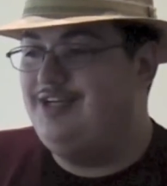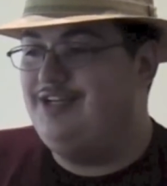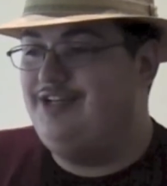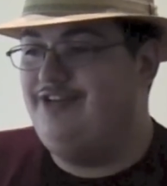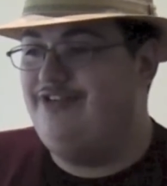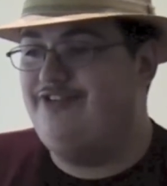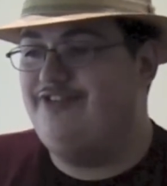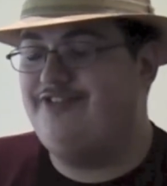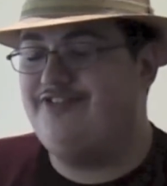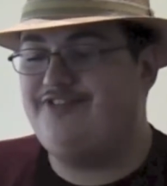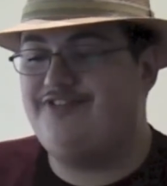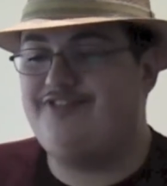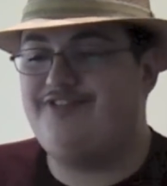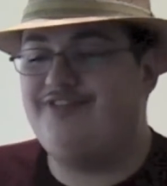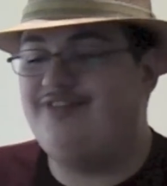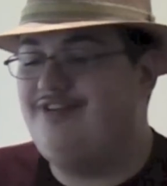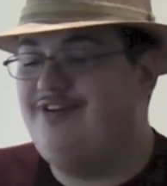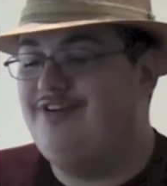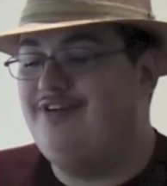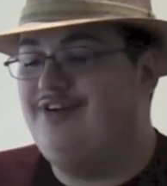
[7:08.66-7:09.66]
You
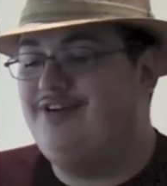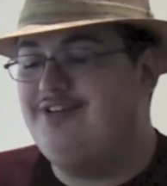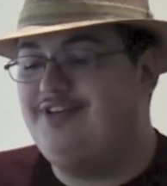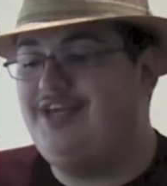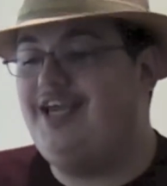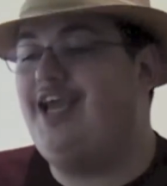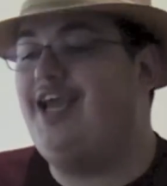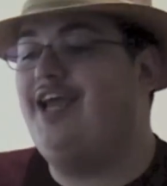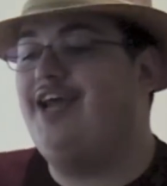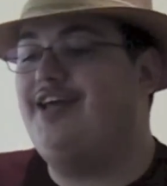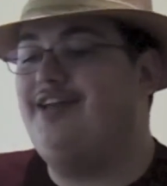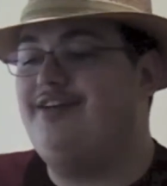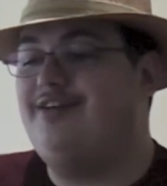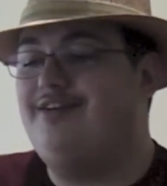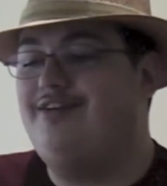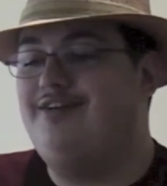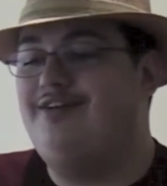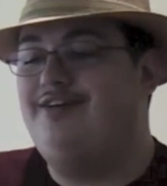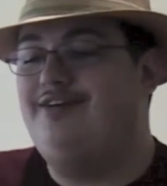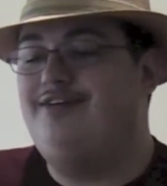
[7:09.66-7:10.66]
just can't
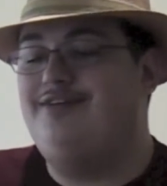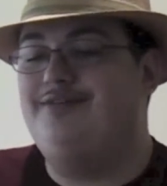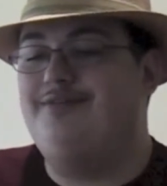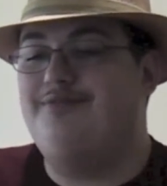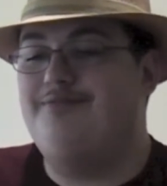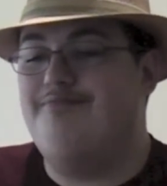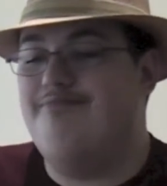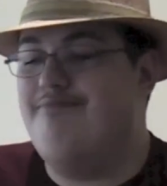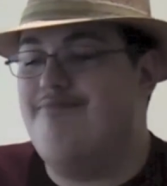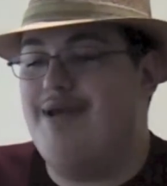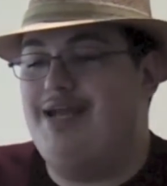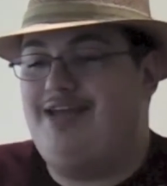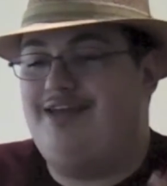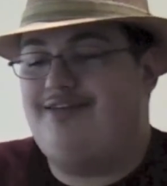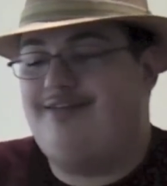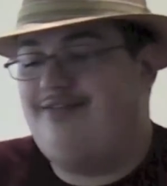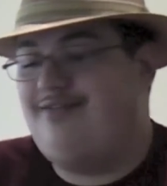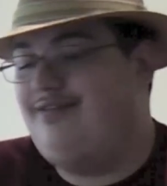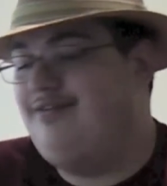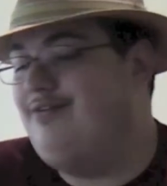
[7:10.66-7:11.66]

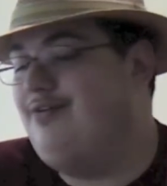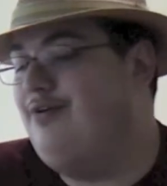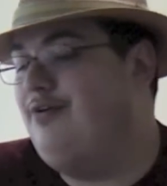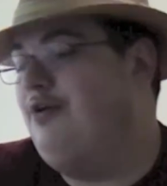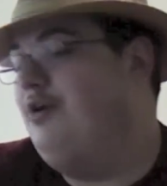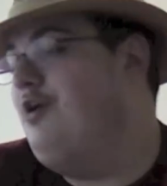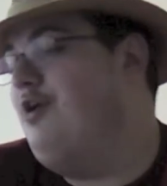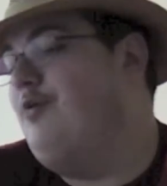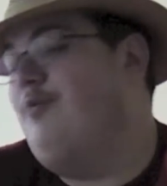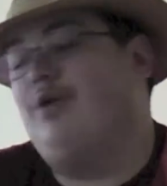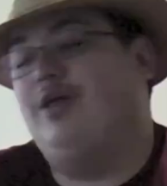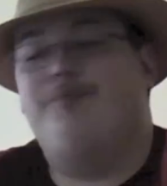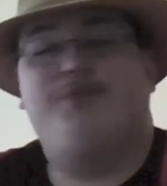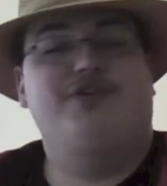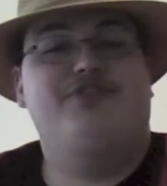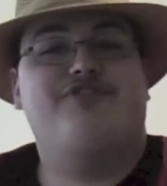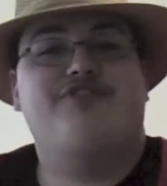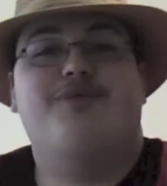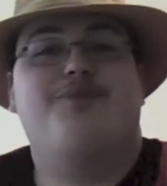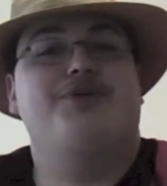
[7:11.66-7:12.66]
make... Well, I
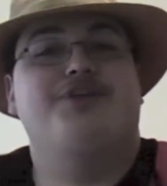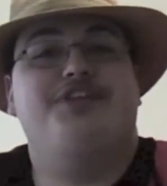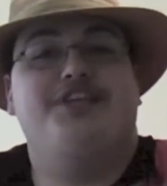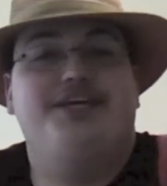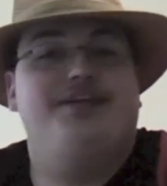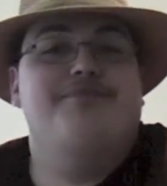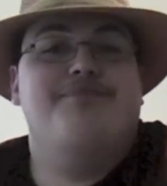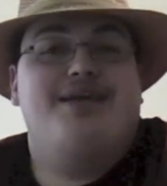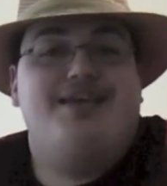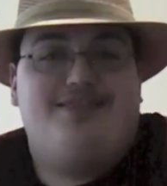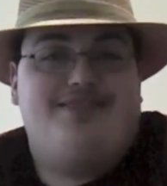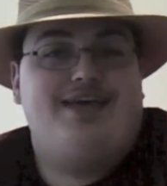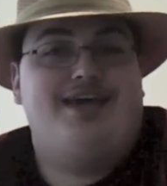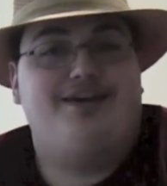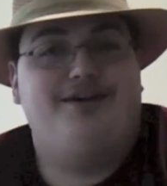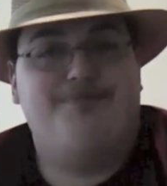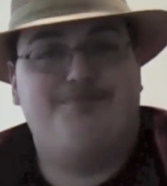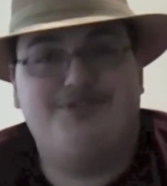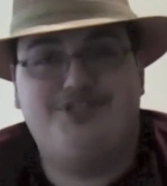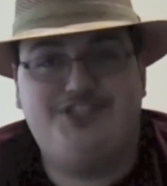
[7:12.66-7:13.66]
mean, someone did make
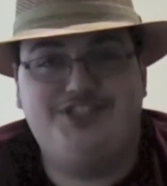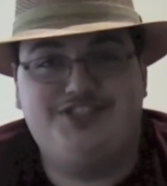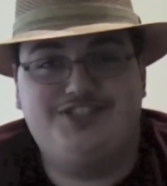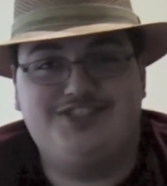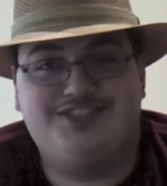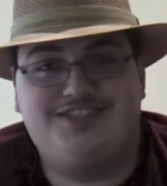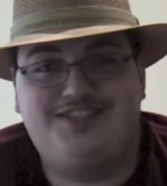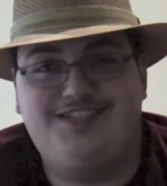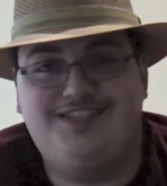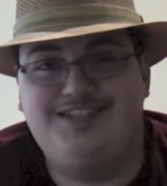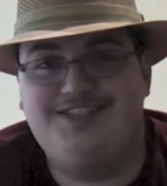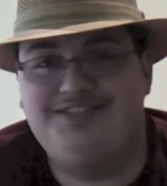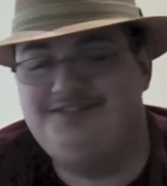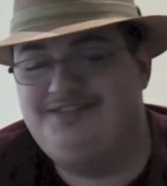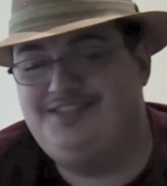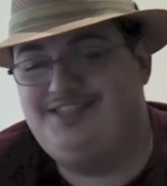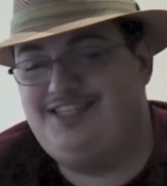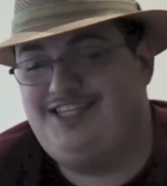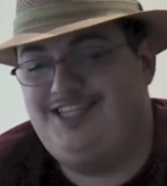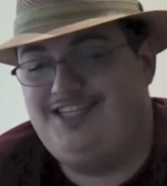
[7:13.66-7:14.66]
that up, but you just
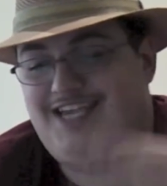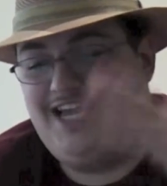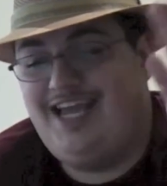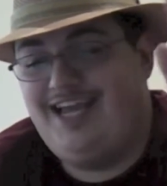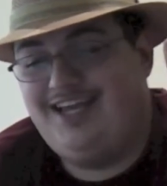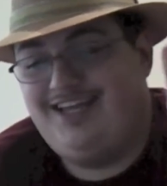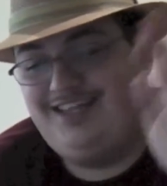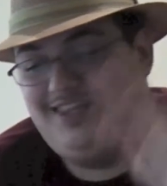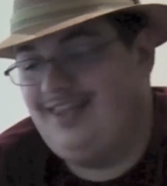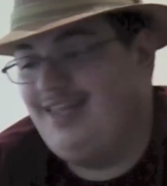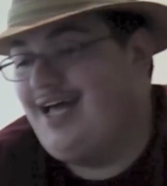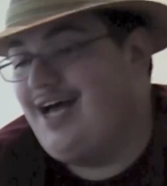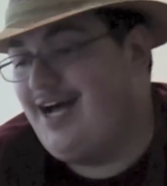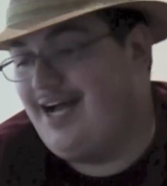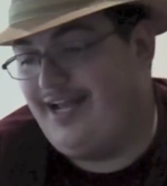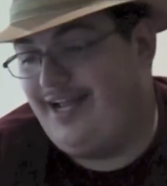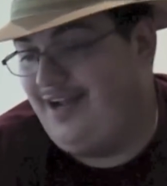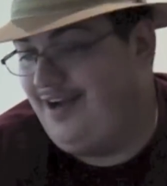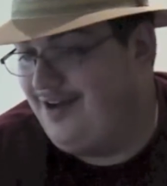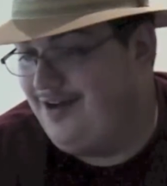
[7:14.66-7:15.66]
can't
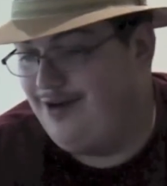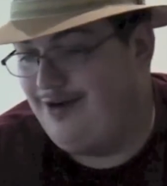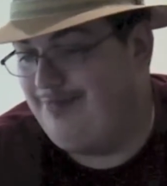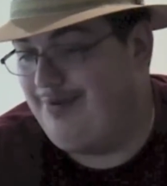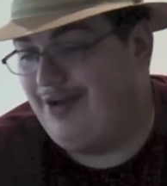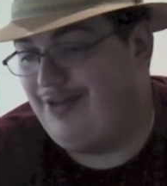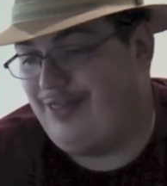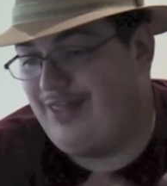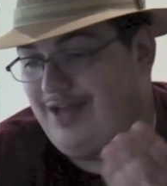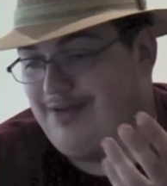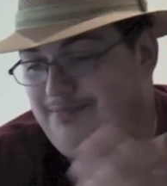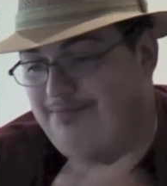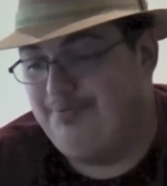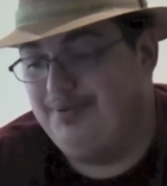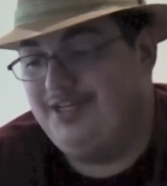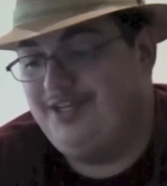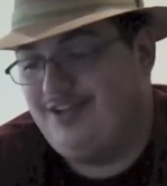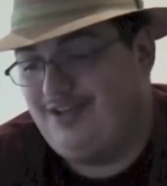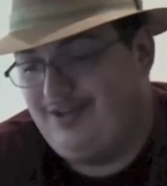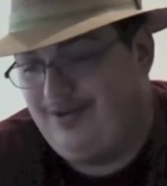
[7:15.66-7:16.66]
lie about that
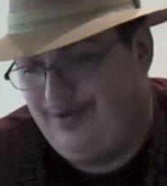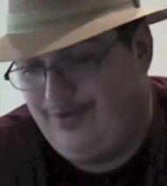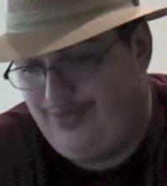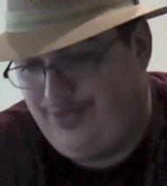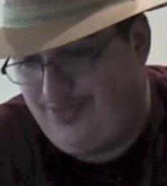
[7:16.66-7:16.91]
being a